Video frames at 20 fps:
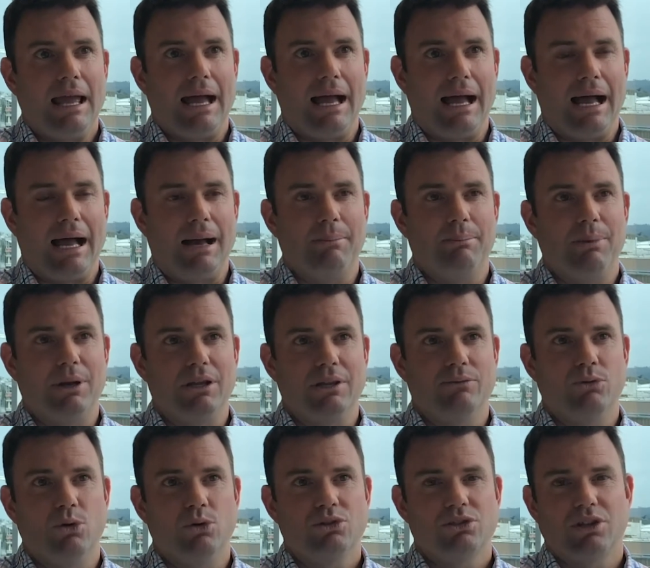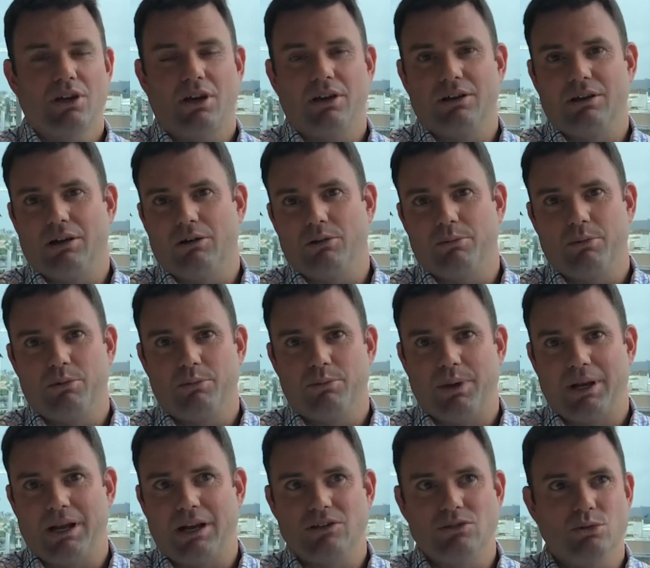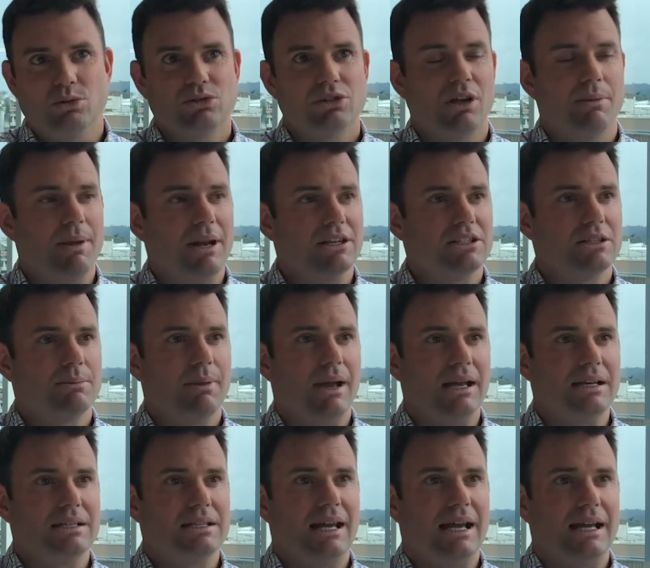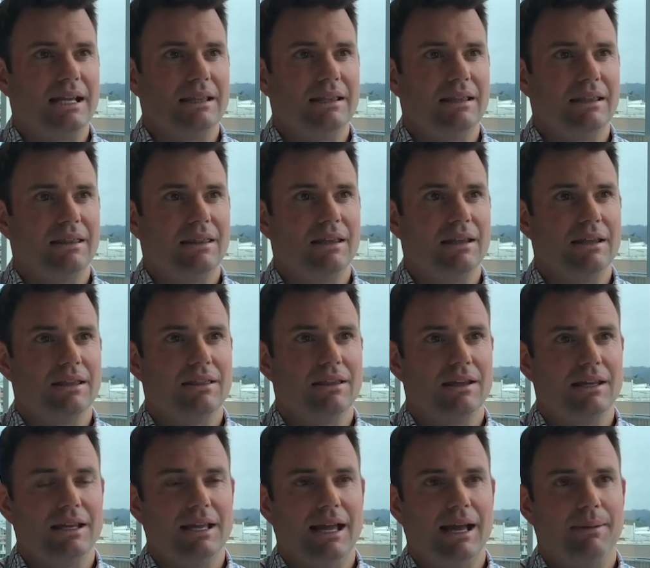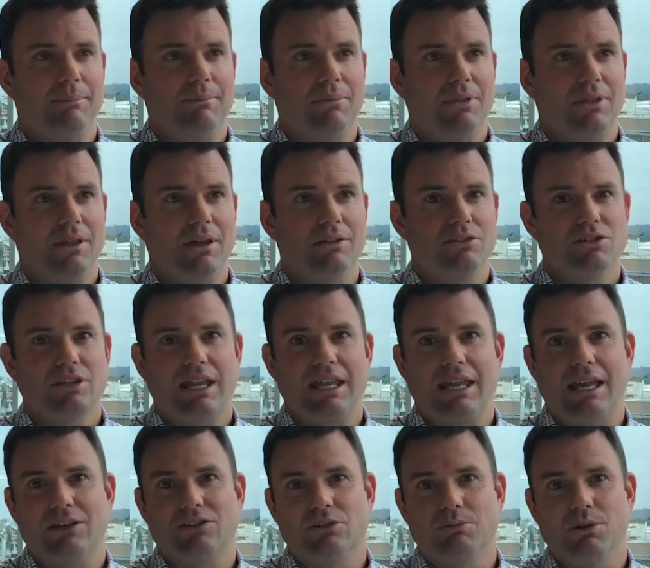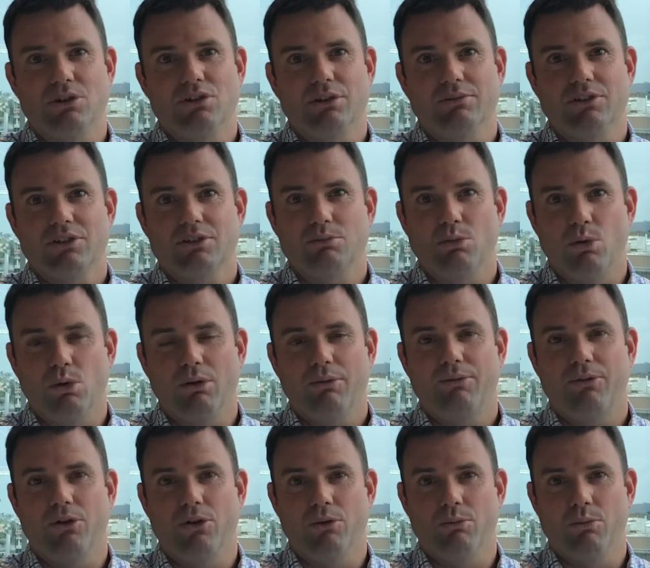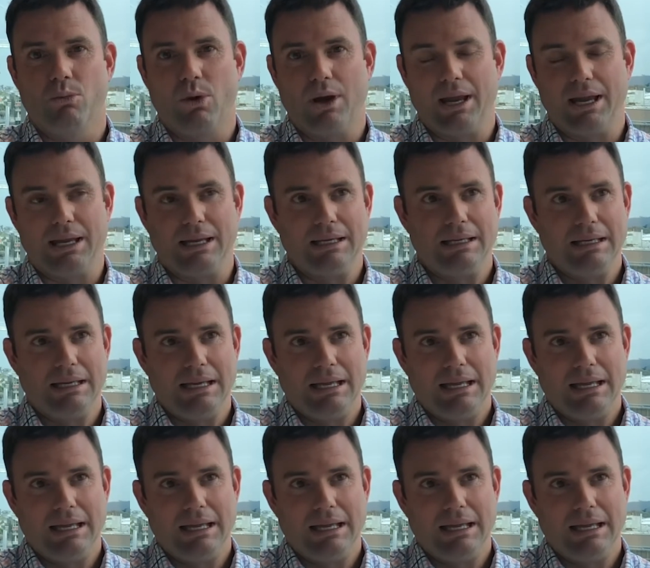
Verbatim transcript: Um, but you've also, or BDO's also managed to maintain the, the um, those key attributes of a smaller firm where